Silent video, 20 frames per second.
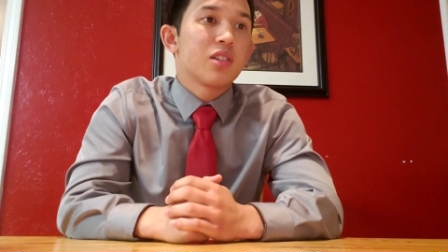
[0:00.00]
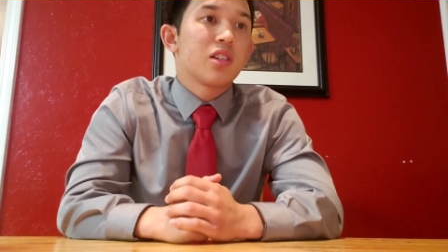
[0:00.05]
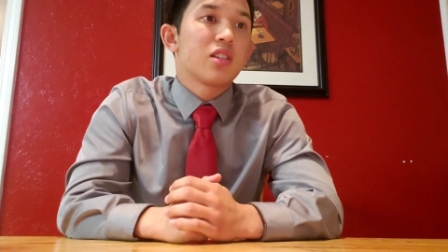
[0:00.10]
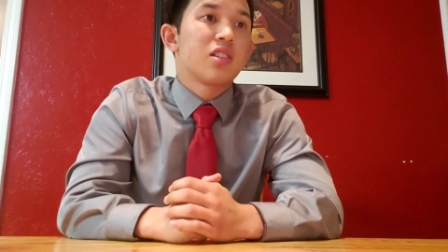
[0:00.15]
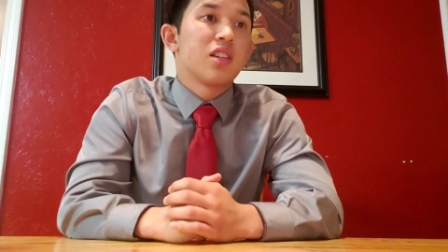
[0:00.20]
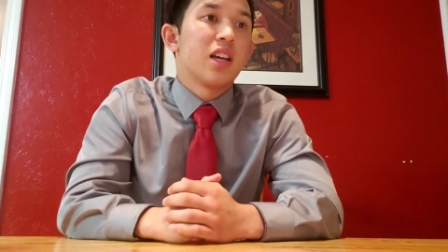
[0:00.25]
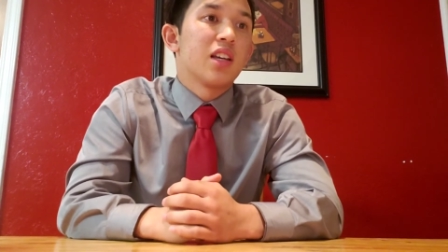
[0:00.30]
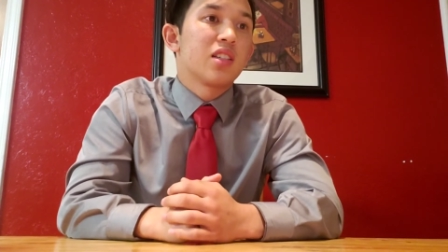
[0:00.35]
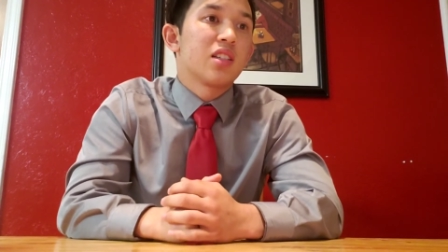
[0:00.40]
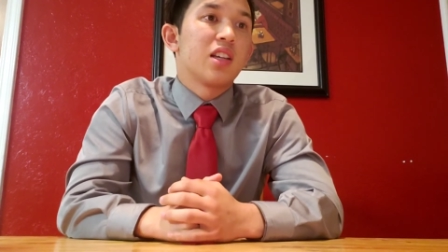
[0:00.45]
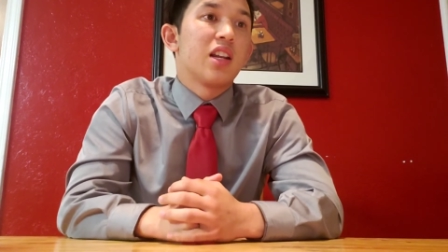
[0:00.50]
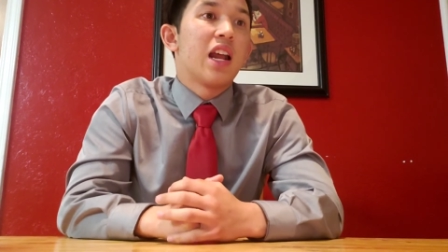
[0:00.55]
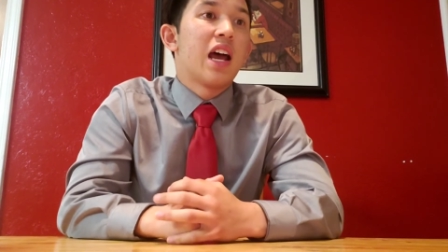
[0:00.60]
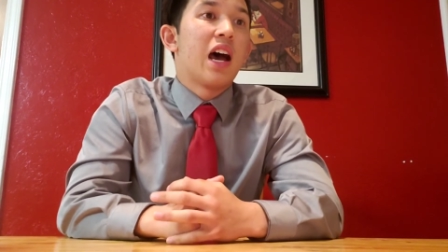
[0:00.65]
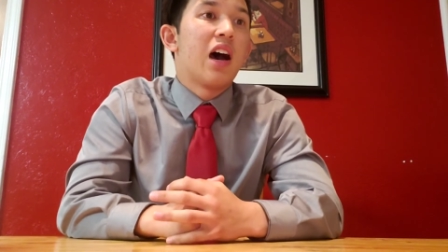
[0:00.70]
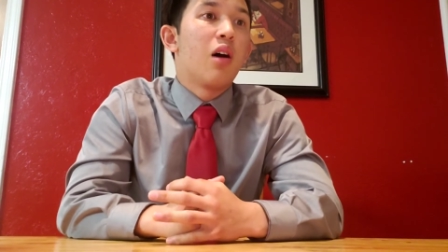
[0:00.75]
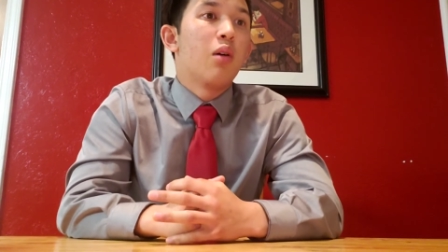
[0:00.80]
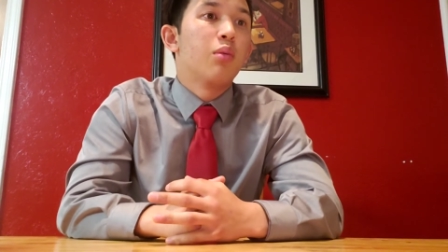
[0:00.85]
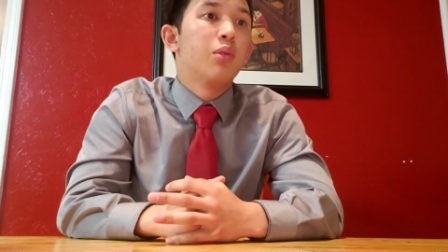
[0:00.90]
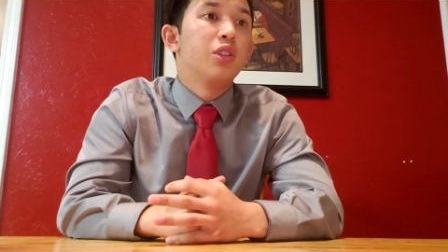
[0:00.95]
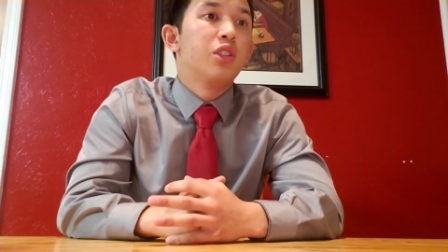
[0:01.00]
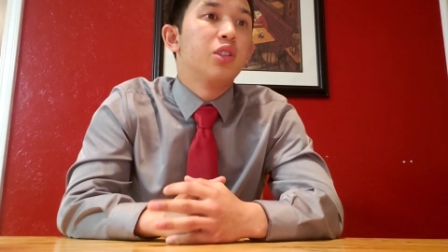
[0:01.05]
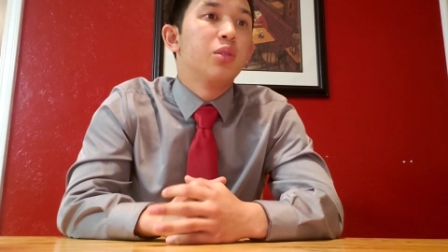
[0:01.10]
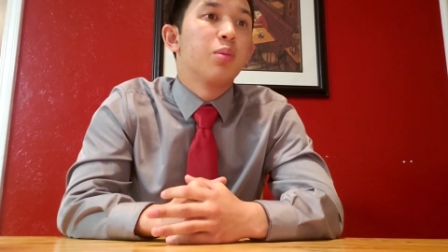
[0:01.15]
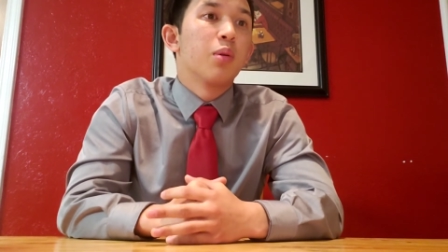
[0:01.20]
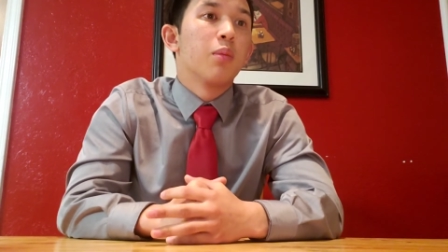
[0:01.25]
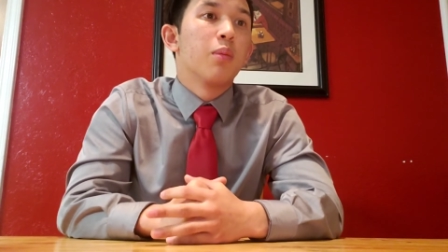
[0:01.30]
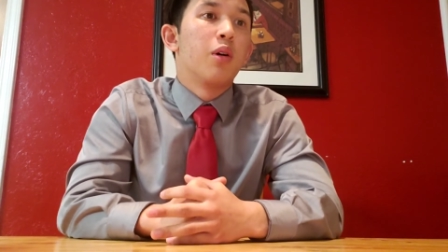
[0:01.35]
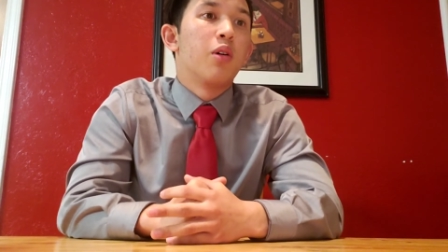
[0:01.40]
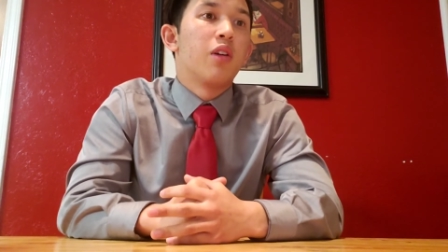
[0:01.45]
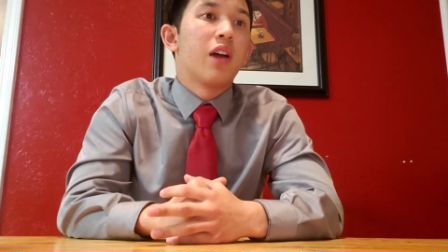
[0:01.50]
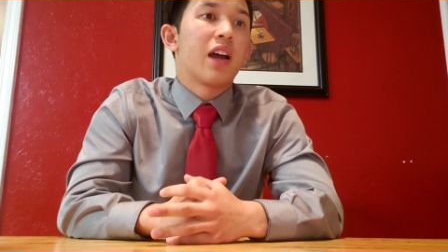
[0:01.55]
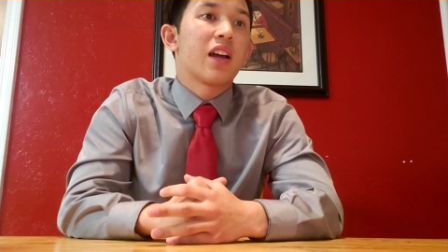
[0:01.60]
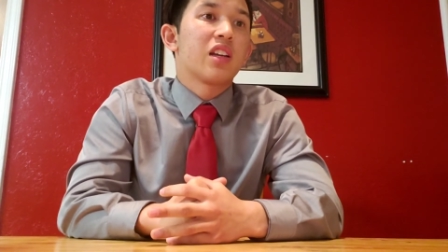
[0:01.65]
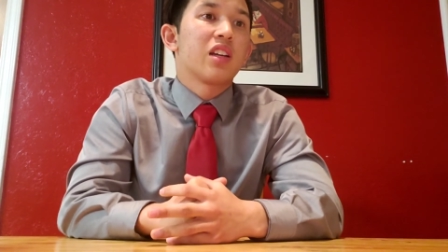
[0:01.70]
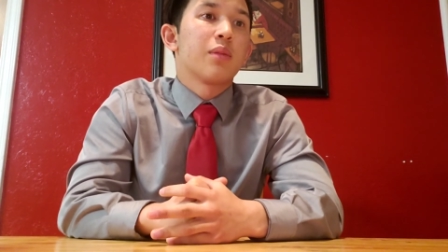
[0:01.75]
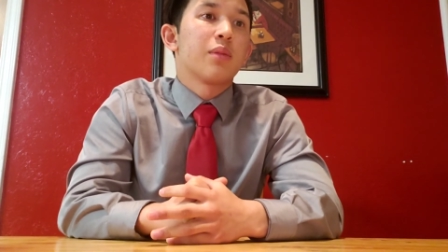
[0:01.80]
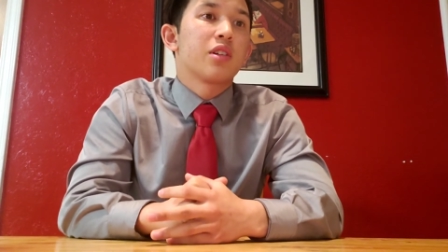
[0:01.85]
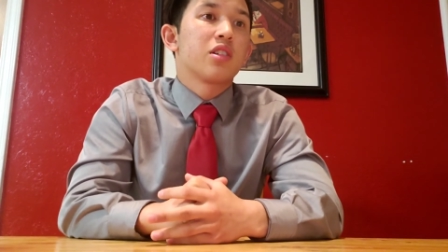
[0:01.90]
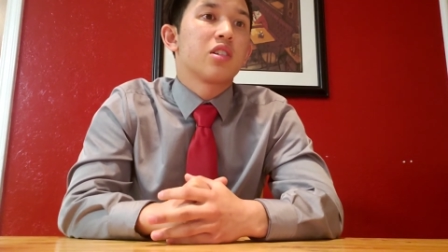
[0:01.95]
success and how would you promote
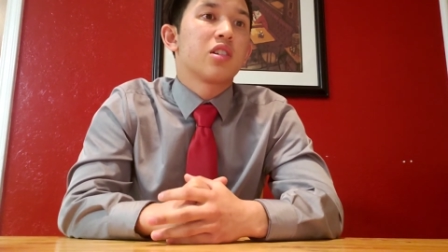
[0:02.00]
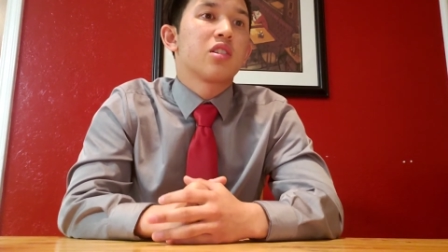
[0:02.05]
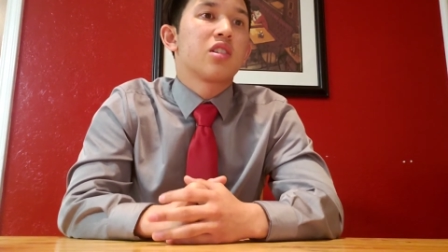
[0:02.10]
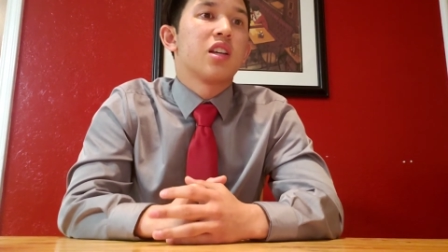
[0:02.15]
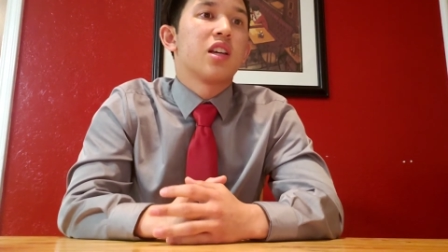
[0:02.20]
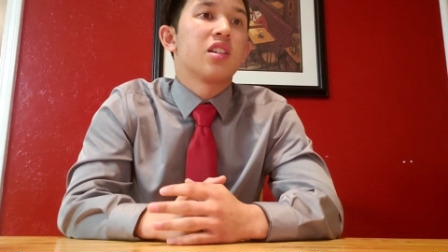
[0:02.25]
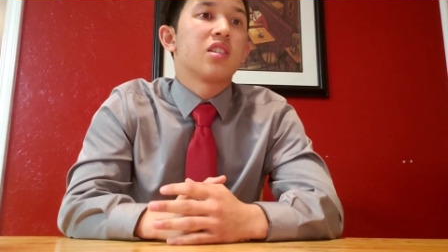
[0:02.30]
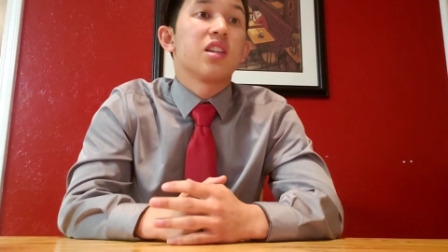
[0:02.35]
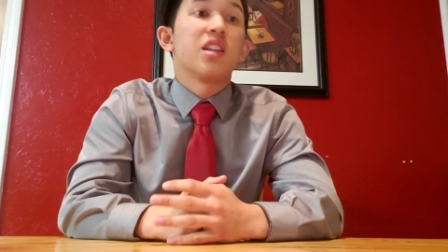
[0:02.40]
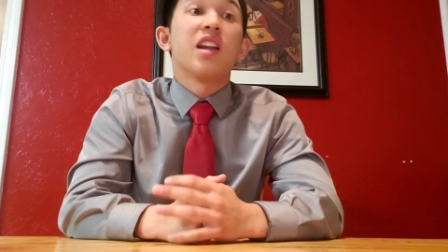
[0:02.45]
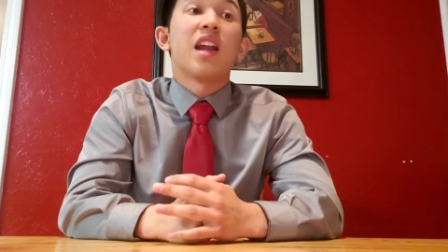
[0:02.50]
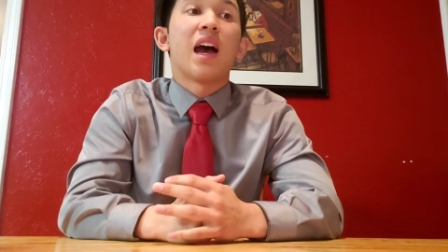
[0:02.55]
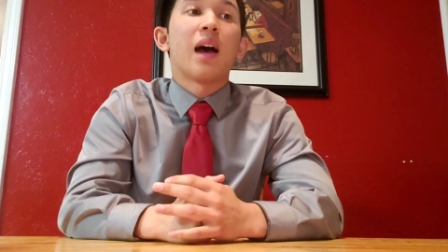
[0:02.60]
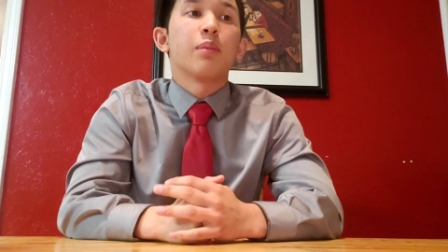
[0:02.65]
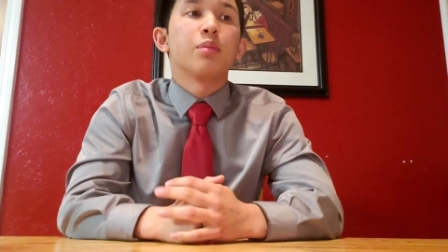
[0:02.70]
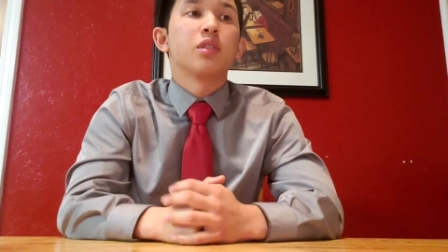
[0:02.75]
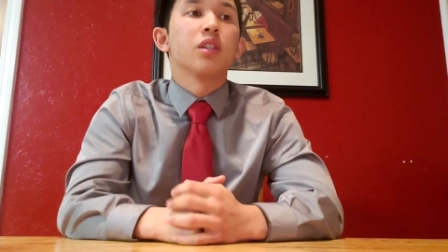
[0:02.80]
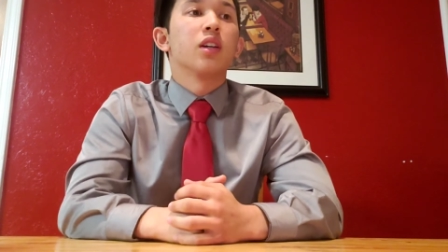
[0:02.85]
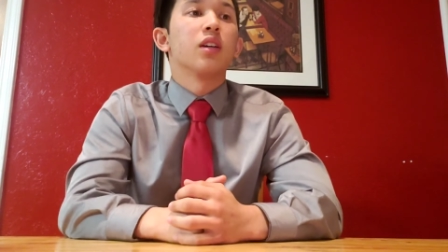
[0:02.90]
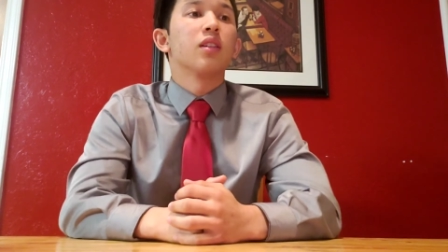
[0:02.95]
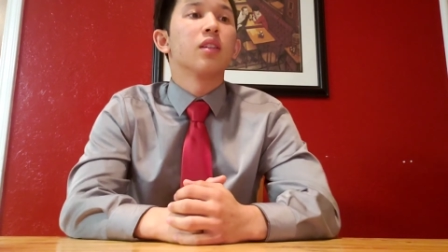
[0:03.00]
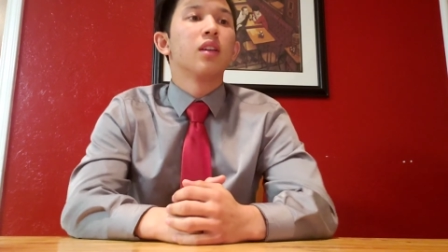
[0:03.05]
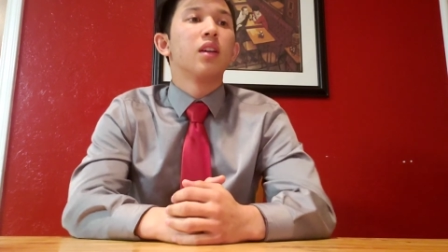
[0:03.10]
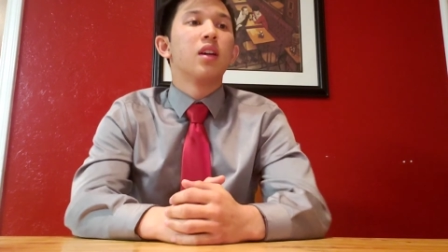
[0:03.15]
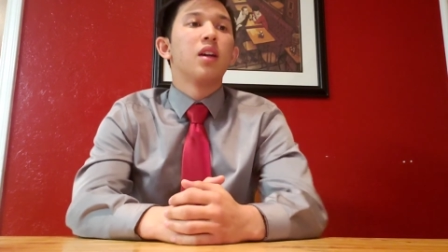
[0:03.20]
academic success in APSA?